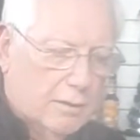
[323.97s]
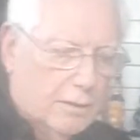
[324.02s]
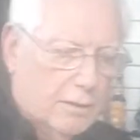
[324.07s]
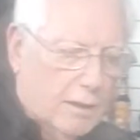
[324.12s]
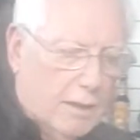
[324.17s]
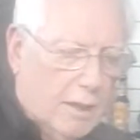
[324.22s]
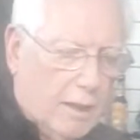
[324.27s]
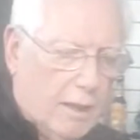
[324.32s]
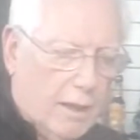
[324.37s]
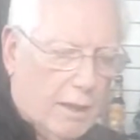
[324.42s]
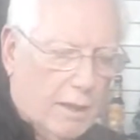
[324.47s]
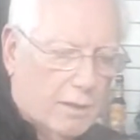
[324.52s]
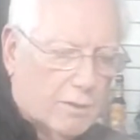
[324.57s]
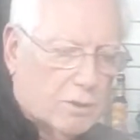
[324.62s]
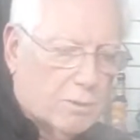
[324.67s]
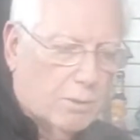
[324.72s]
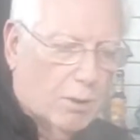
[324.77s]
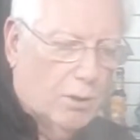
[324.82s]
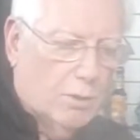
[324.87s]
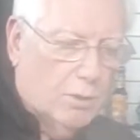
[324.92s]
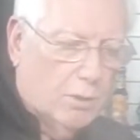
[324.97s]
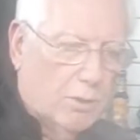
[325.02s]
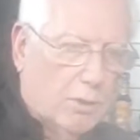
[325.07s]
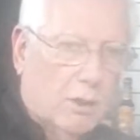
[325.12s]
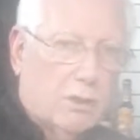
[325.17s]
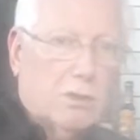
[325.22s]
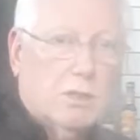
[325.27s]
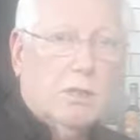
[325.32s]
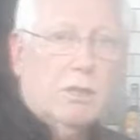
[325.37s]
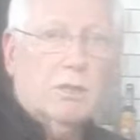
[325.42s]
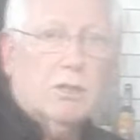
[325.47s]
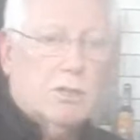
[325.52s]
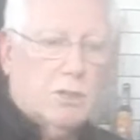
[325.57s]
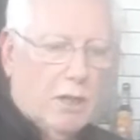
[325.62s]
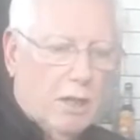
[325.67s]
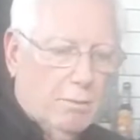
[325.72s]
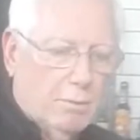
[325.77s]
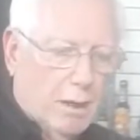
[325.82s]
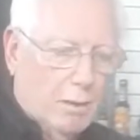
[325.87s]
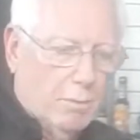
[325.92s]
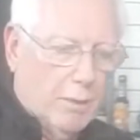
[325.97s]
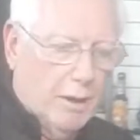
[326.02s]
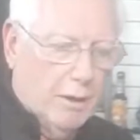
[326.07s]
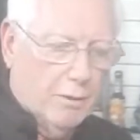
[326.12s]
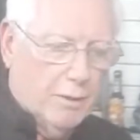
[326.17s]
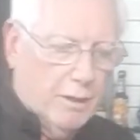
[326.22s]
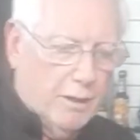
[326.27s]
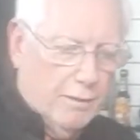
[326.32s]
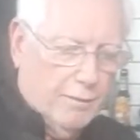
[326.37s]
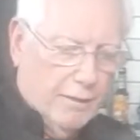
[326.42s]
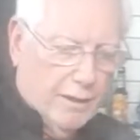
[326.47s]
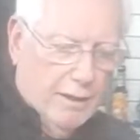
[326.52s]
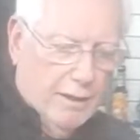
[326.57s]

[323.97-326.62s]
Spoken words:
Yeah, smell good. You can see the steam, I bet, right?